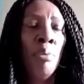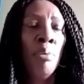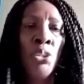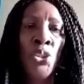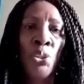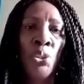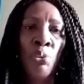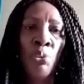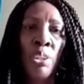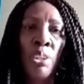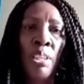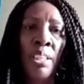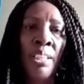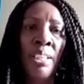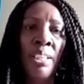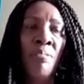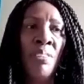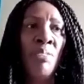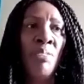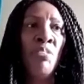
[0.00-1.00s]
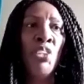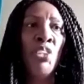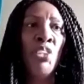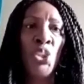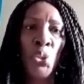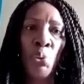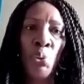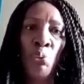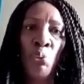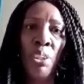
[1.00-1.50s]
junior, and even if you're
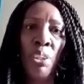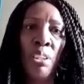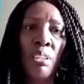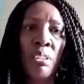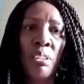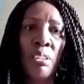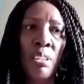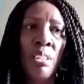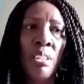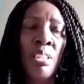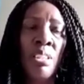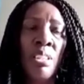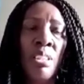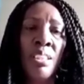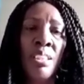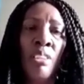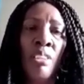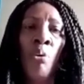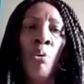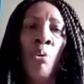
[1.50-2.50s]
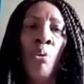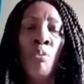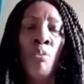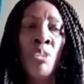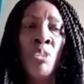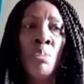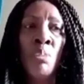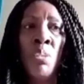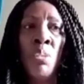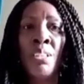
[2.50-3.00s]
junior, you're still all
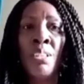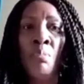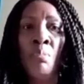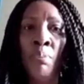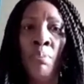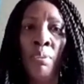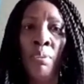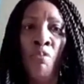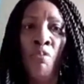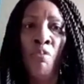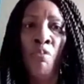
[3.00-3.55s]
responsible